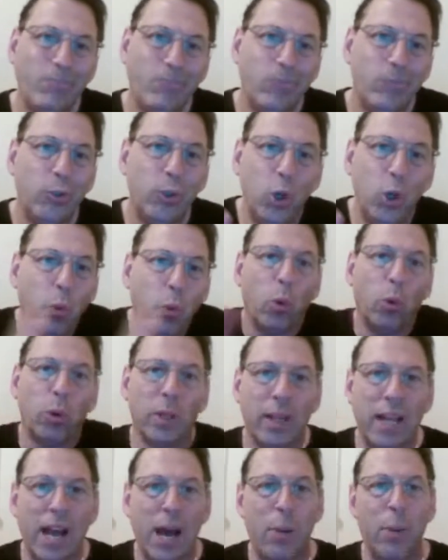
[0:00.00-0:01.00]
you won't
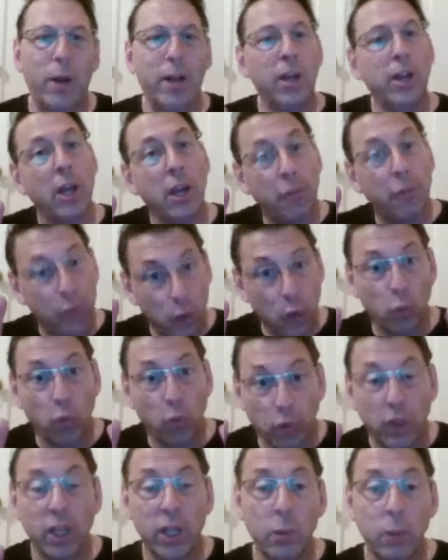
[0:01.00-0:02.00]
allow it. If you
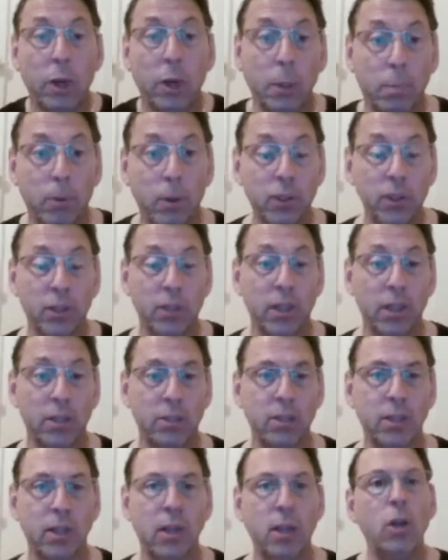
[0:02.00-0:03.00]
really want to push
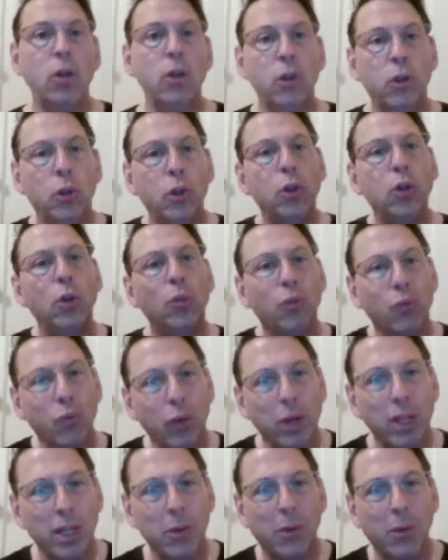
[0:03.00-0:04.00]
this, do you
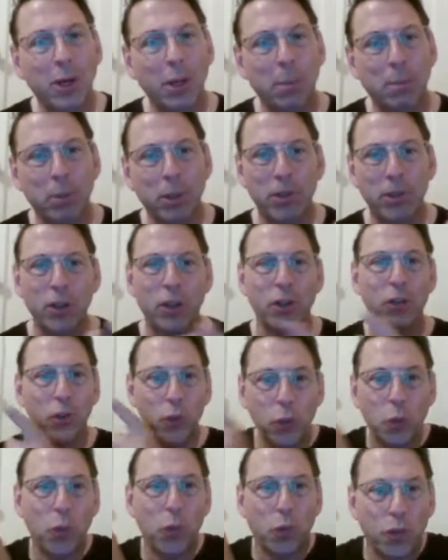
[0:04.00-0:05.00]
really want to push this? You
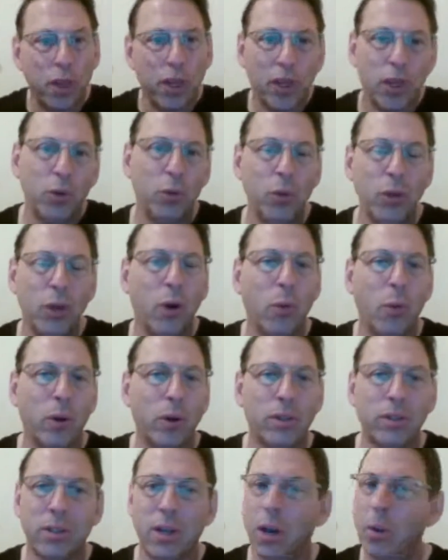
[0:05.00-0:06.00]
think you know where it's
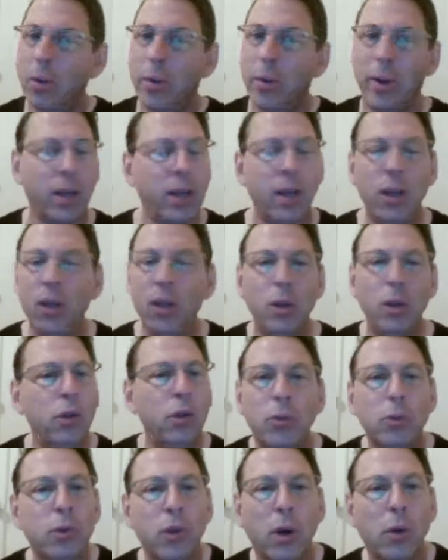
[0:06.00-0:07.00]
going? You
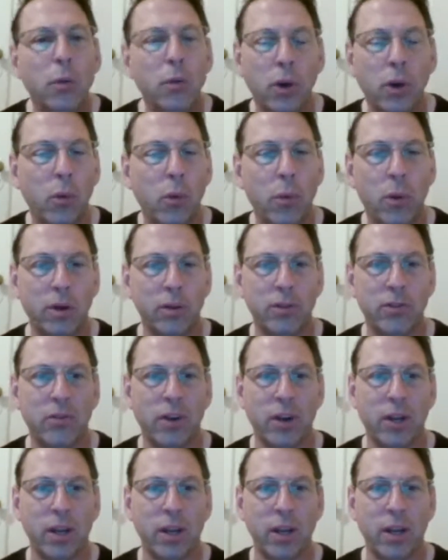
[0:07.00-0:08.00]
don't know where it's
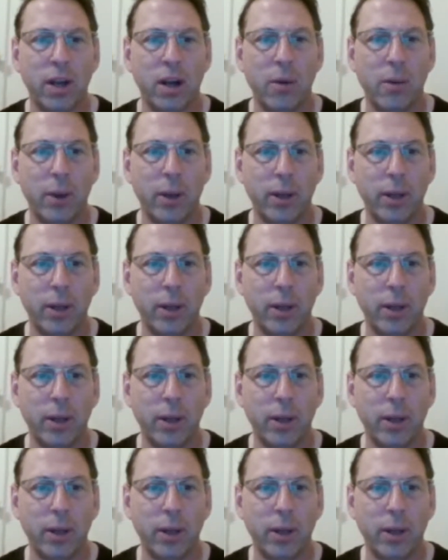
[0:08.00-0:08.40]
fucking going.